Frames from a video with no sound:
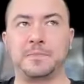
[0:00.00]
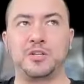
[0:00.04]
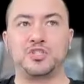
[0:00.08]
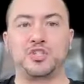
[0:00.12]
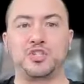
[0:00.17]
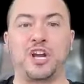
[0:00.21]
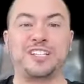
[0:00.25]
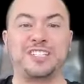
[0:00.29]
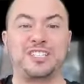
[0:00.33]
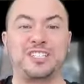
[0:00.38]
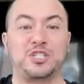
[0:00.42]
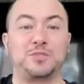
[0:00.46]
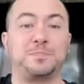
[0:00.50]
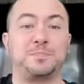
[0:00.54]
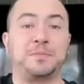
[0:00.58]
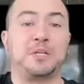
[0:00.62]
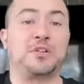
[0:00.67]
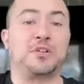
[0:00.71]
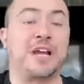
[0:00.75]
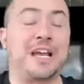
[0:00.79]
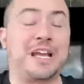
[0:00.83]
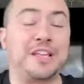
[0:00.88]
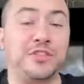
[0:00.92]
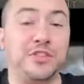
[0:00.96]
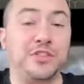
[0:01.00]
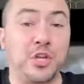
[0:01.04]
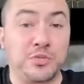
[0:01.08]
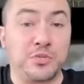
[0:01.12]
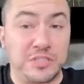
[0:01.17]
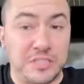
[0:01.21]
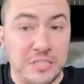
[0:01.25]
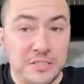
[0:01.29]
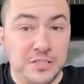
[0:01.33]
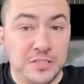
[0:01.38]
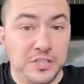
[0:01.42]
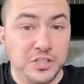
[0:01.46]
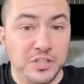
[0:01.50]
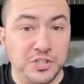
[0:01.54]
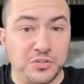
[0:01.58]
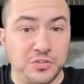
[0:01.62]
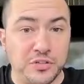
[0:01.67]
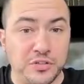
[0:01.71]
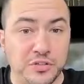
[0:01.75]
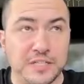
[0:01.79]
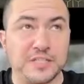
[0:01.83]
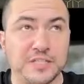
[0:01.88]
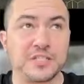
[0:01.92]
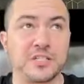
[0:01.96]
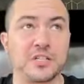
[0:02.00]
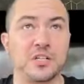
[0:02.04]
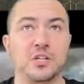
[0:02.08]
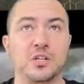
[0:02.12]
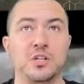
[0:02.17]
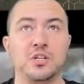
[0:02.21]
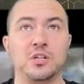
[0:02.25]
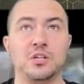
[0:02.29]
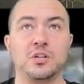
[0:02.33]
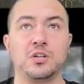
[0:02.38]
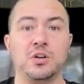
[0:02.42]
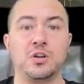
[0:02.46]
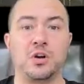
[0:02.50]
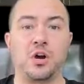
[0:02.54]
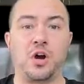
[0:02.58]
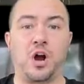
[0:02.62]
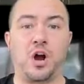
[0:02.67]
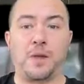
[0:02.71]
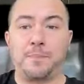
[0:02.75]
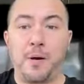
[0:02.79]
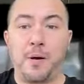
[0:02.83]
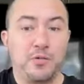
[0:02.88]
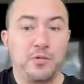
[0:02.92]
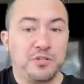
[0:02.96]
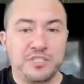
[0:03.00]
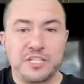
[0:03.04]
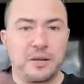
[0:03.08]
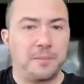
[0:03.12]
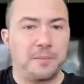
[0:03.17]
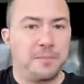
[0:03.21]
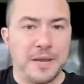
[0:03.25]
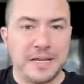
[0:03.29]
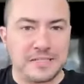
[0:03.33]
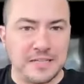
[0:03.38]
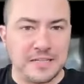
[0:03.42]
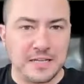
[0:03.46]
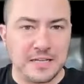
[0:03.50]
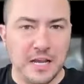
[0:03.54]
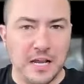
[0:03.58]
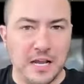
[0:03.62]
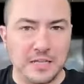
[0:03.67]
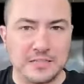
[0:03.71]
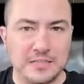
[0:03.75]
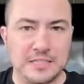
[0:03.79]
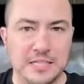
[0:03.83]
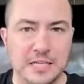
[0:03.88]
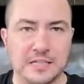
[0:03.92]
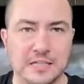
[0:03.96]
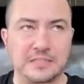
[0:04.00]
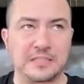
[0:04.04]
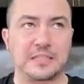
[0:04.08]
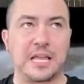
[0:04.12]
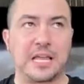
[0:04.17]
trying to spearhead those industries are posting amazing content.